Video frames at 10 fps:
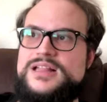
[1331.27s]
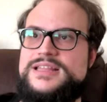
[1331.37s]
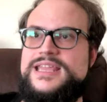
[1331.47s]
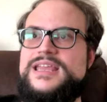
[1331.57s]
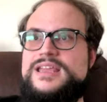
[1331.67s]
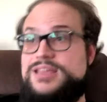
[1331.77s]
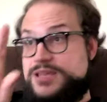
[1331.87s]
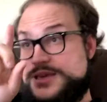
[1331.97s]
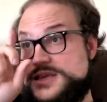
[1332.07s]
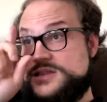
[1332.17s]
Like
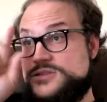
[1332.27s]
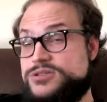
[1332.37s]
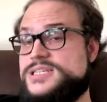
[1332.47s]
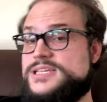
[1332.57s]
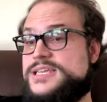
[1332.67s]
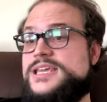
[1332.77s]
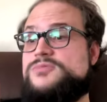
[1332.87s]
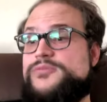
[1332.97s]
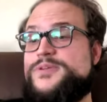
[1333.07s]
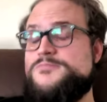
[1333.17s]
losing a kid
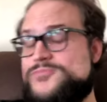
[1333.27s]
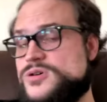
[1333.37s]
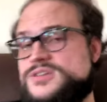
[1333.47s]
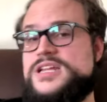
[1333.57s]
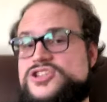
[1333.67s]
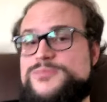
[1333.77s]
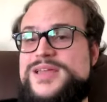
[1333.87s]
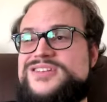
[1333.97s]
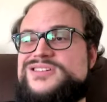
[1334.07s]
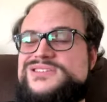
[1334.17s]
would be more
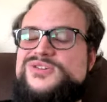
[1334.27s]
detrimental